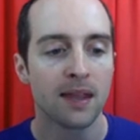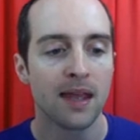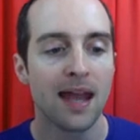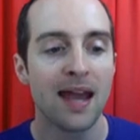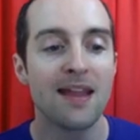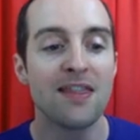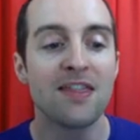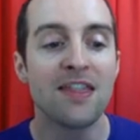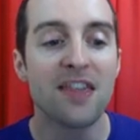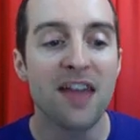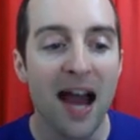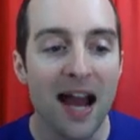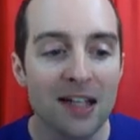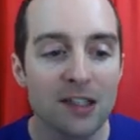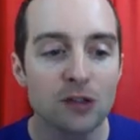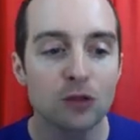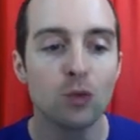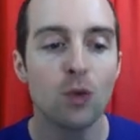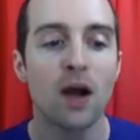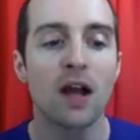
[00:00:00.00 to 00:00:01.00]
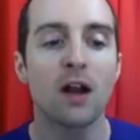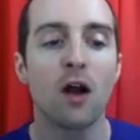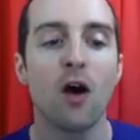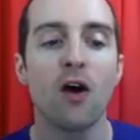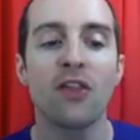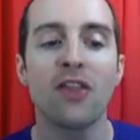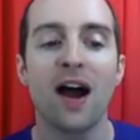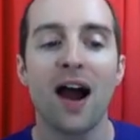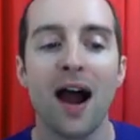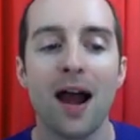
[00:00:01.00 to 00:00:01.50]
And that's when
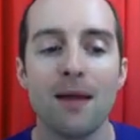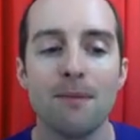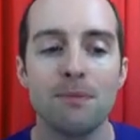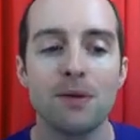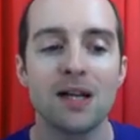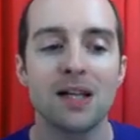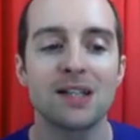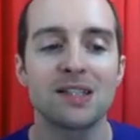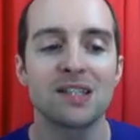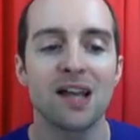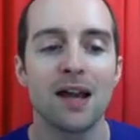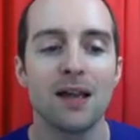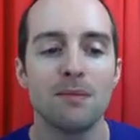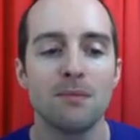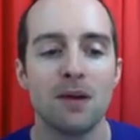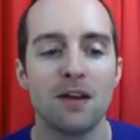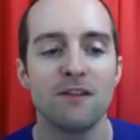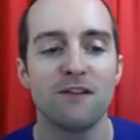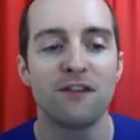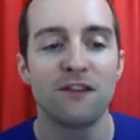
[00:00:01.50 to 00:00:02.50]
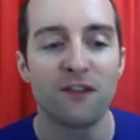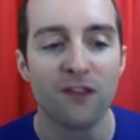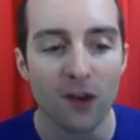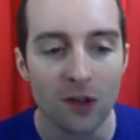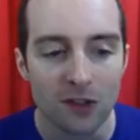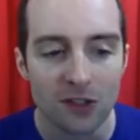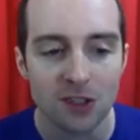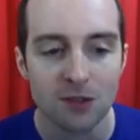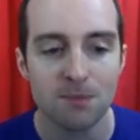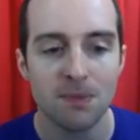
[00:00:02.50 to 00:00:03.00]
all the hype and excitement
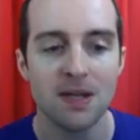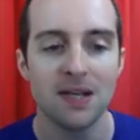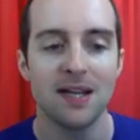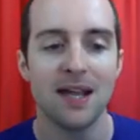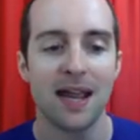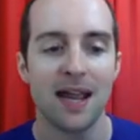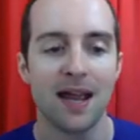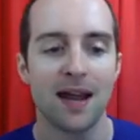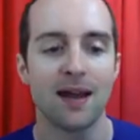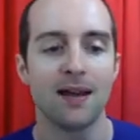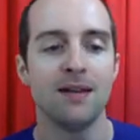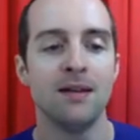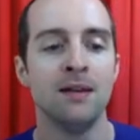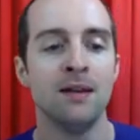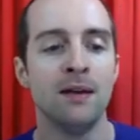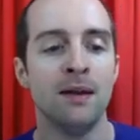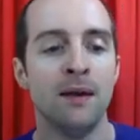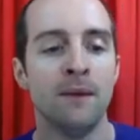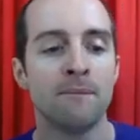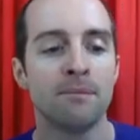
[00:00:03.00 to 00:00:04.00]
first began.